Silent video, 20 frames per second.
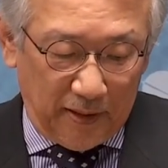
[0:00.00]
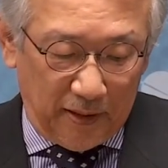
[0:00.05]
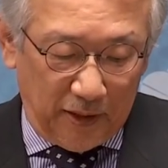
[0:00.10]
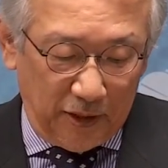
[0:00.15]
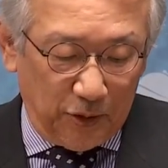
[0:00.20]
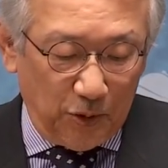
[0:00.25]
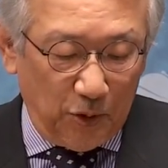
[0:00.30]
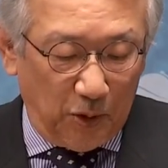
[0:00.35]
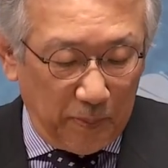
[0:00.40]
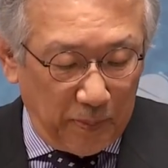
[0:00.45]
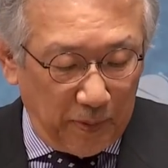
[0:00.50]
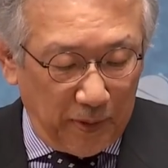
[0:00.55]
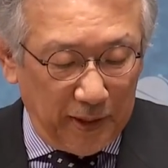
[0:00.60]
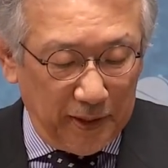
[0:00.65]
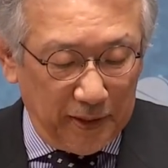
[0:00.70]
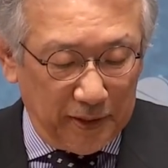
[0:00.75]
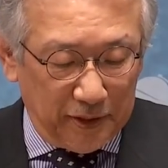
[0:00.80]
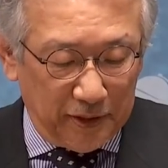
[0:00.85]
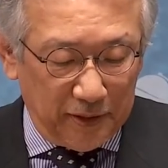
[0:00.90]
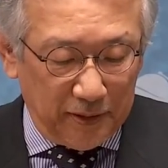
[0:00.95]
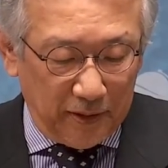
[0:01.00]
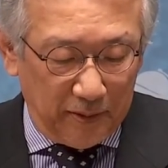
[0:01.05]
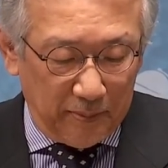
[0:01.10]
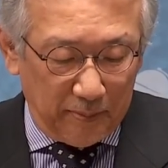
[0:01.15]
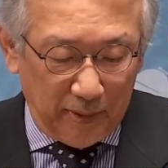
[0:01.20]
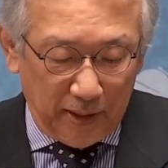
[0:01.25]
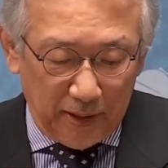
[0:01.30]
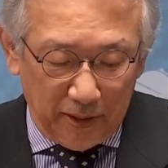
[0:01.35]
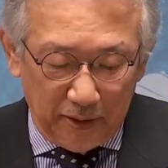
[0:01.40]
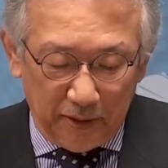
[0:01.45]
It operates in
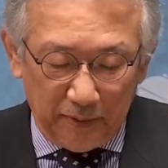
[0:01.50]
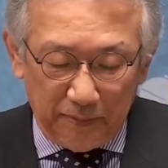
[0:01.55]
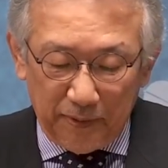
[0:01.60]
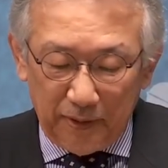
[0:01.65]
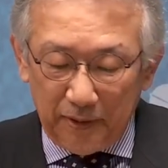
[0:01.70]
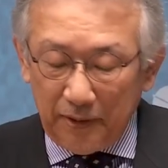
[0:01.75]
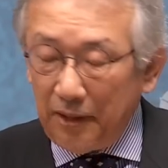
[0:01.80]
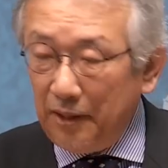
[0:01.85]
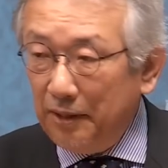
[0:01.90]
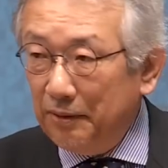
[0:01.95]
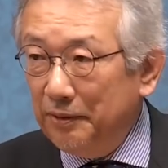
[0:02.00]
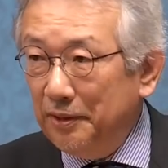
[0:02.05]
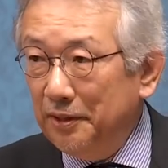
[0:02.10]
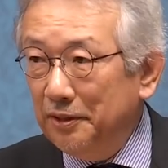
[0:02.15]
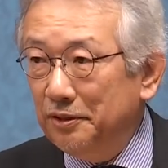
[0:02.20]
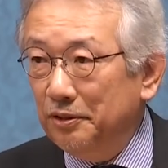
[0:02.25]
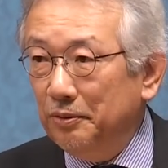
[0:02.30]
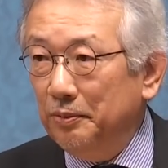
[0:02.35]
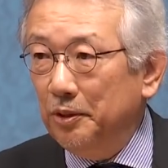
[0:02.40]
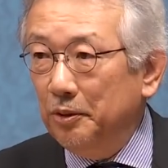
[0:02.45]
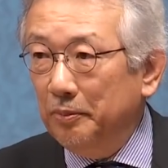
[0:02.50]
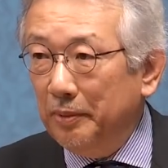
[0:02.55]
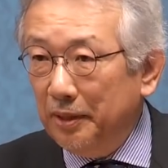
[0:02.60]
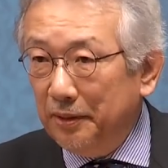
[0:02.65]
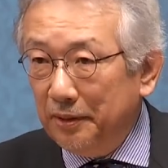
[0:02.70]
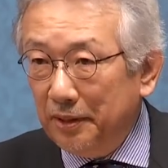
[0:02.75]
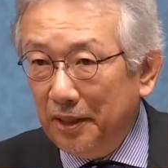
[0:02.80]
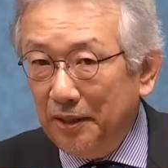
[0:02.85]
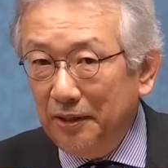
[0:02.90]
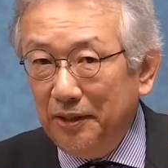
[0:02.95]
many different areas of
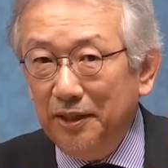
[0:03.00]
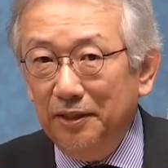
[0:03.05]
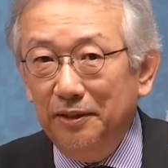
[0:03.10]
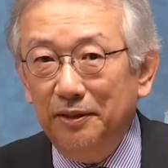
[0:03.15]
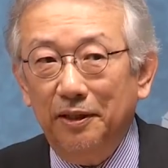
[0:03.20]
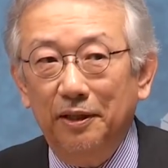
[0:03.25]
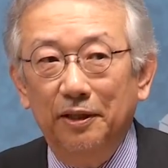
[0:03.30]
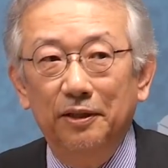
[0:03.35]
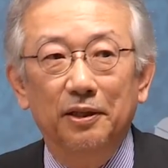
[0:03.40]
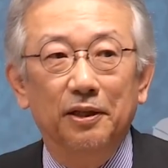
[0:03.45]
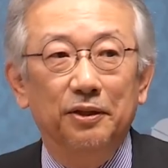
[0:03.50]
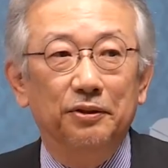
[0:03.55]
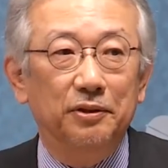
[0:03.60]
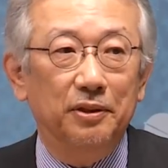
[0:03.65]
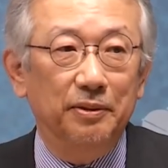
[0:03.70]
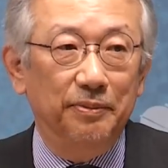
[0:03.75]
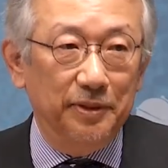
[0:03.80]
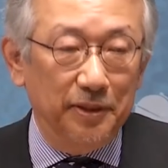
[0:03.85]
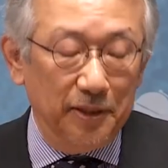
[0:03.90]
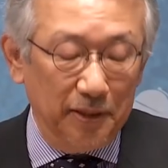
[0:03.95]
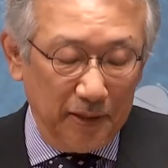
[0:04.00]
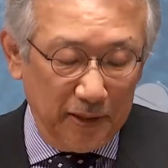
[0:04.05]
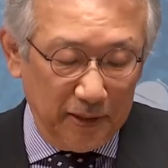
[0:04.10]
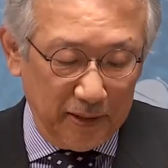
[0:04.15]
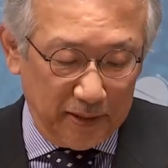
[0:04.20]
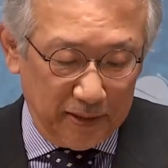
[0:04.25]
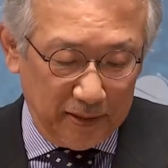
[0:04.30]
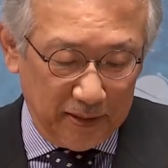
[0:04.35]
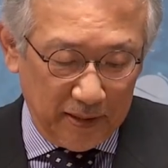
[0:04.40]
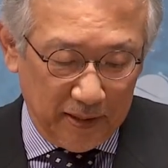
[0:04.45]
humanitarian aid
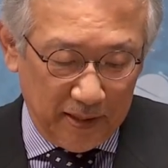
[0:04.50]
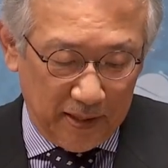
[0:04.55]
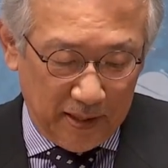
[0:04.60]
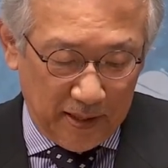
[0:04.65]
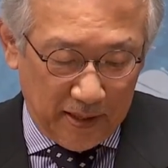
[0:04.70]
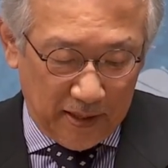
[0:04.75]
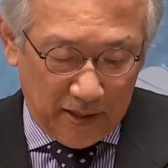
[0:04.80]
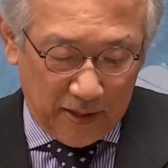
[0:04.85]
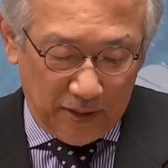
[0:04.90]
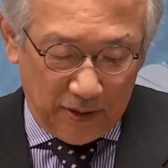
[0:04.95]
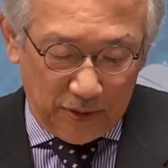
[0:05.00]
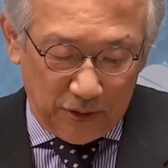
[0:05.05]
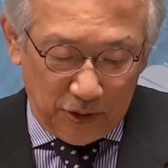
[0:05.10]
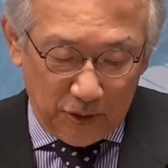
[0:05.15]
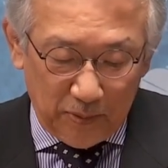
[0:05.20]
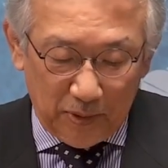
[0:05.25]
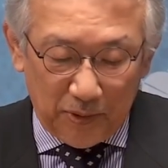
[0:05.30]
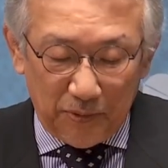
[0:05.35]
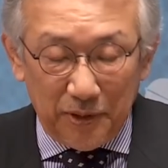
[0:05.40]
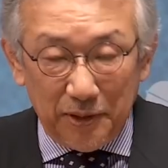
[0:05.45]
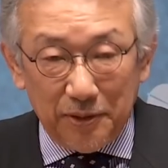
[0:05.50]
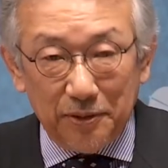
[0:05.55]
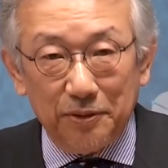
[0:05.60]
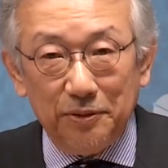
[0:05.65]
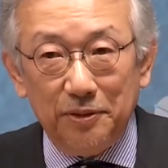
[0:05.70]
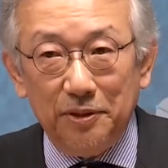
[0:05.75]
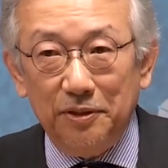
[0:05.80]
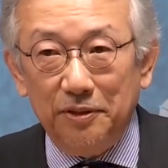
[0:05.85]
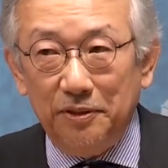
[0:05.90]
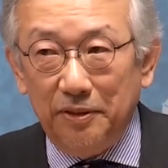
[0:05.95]
activities, human
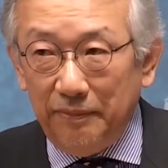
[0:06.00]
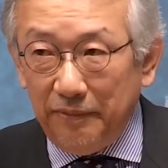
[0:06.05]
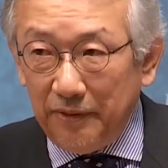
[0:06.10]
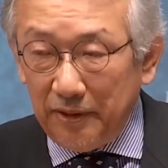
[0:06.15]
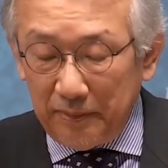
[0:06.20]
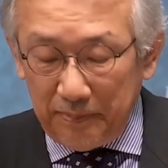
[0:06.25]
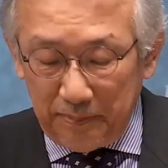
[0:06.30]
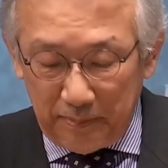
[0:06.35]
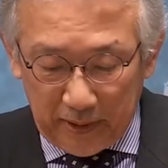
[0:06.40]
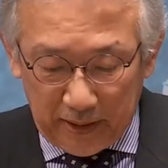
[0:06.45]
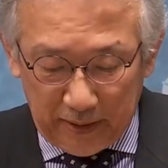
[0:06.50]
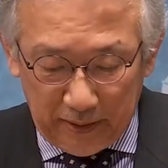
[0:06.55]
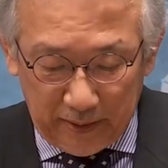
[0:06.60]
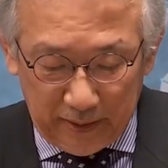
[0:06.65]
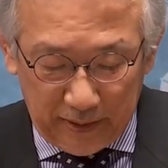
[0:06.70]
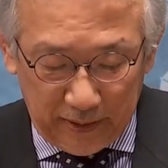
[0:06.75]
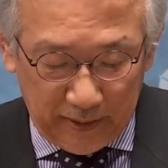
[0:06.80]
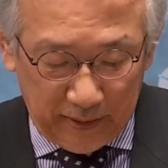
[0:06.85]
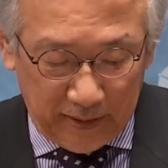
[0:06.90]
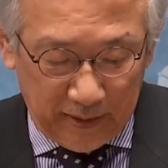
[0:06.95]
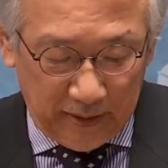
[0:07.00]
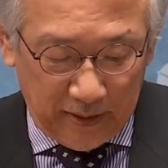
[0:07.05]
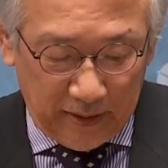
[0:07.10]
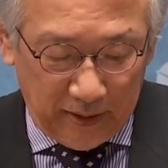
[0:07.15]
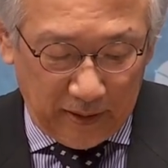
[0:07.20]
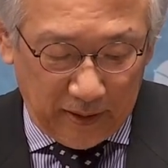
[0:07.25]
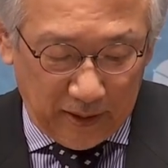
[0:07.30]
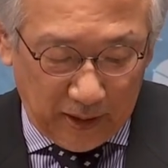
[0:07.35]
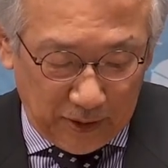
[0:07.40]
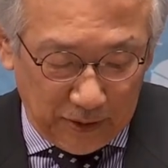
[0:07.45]
resources development,
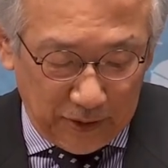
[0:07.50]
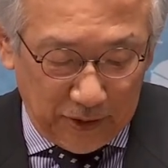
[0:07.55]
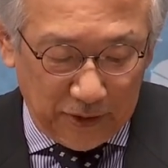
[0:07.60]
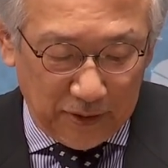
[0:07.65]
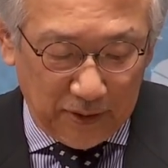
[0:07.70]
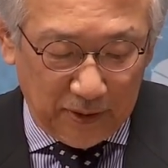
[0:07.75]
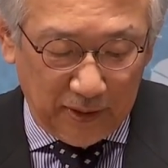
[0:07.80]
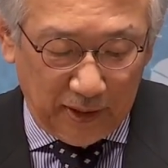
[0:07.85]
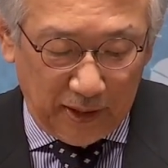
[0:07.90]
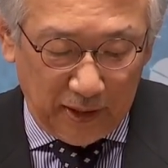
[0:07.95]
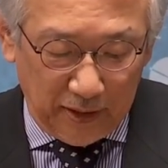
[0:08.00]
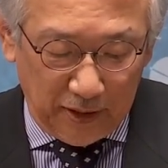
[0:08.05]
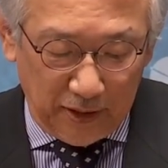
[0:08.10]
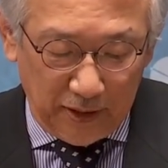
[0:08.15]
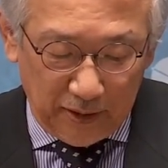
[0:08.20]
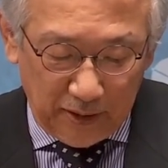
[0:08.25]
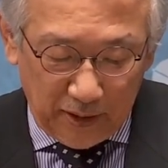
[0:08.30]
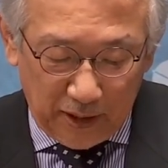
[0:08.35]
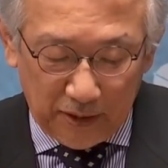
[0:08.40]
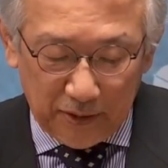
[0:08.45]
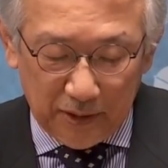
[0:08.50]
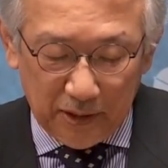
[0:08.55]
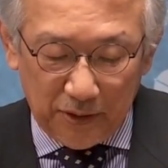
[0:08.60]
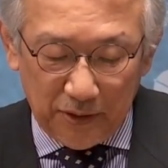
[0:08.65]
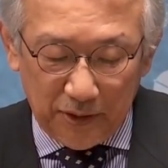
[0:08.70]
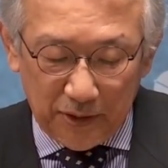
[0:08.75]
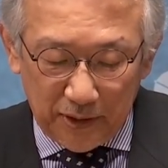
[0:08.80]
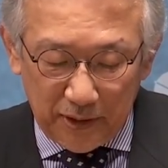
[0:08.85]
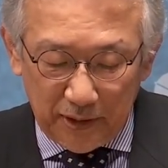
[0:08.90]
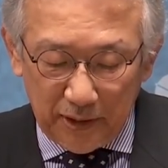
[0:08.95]
cultural and intellectual
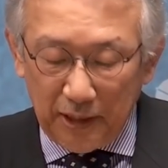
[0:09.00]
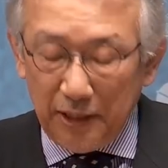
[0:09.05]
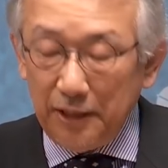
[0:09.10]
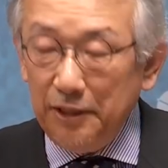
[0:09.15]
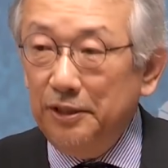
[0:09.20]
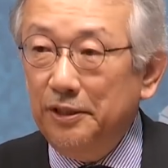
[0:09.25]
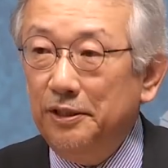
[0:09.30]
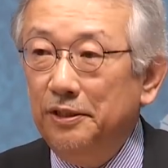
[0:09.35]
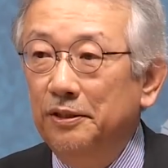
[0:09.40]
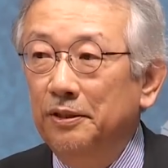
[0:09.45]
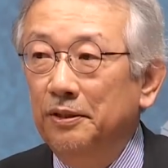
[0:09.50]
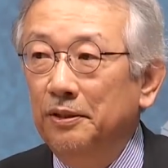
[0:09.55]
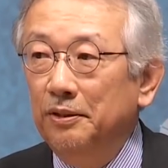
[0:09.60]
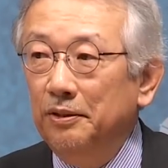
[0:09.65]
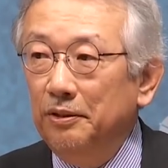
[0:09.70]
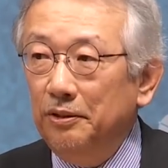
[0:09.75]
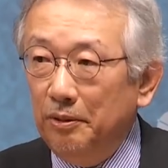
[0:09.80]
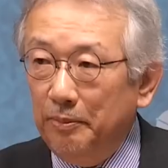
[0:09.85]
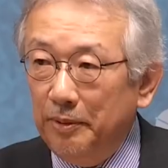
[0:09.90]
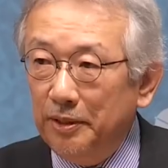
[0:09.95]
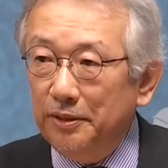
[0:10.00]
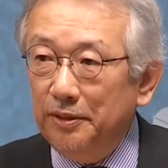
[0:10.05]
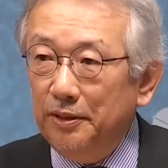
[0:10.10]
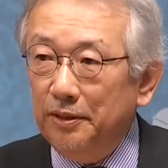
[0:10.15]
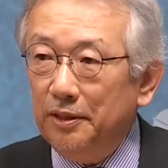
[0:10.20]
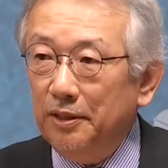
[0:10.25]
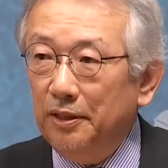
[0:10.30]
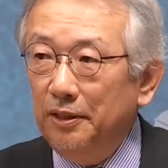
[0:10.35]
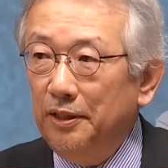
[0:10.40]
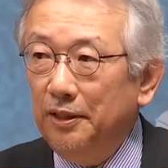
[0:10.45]
exchange
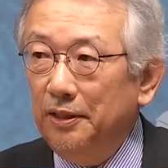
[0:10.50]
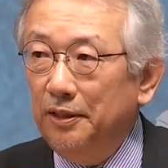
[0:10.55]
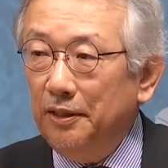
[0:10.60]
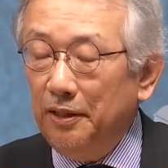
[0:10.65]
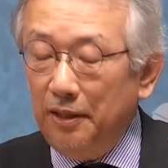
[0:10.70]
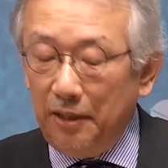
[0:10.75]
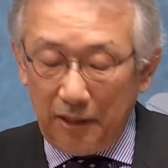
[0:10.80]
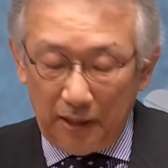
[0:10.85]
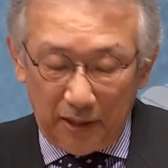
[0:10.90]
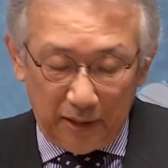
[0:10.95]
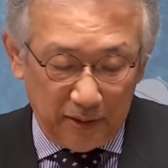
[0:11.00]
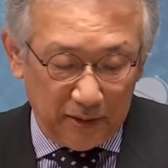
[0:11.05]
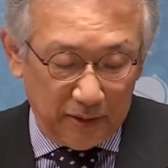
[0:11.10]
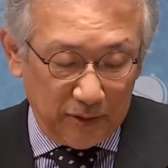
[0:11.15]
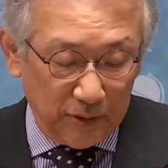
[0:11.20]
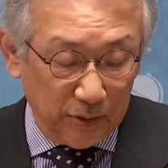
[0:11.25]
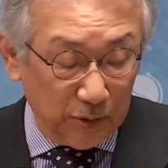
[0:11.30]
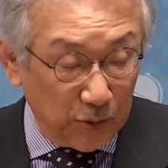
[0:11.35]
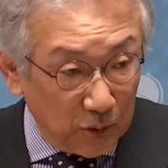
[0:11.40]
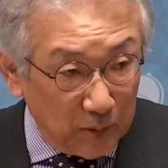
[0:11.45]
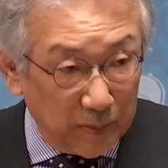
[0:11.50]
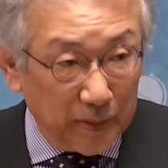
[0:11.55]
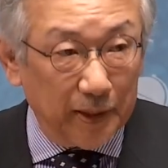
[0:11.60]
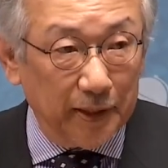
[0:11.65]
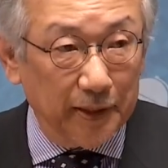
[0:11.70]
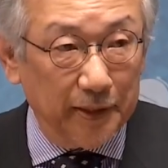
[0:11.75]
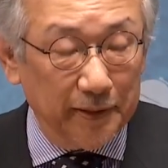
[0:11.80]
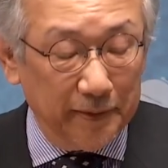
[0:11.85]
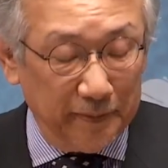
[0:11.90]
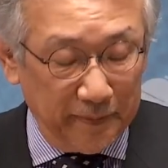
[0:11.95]
domestically and globally.